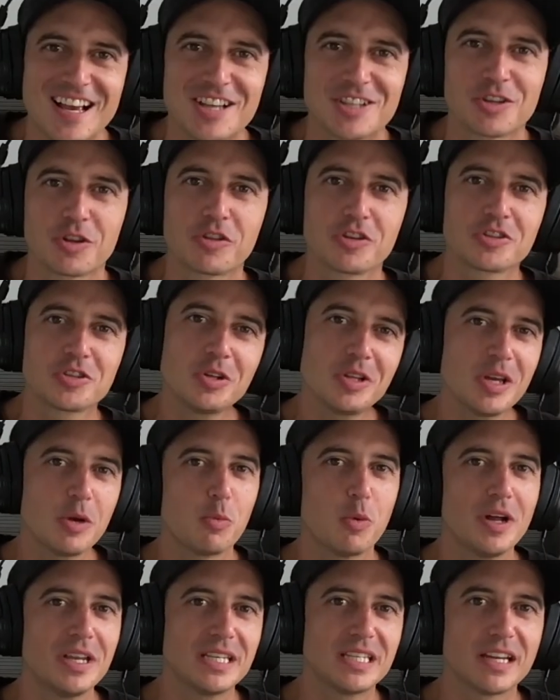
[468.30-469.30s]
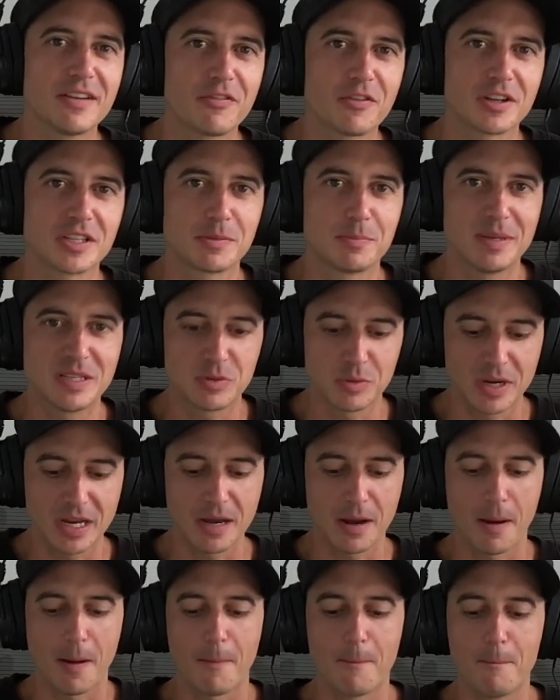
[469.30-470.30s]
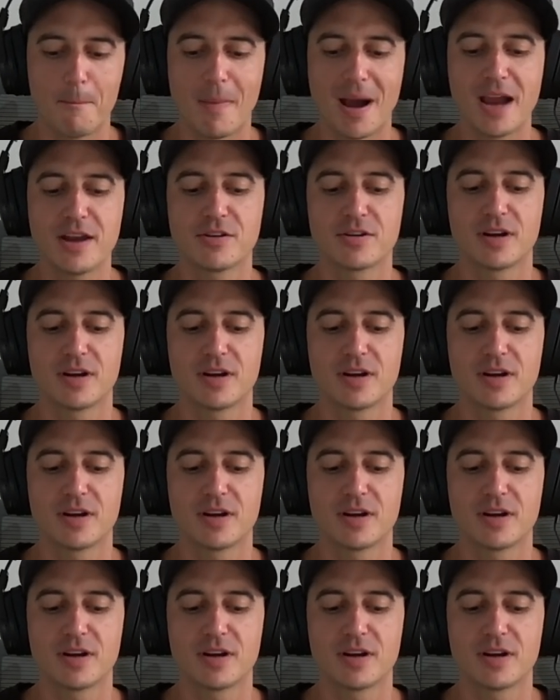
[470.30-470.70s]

So there's only one difference between minor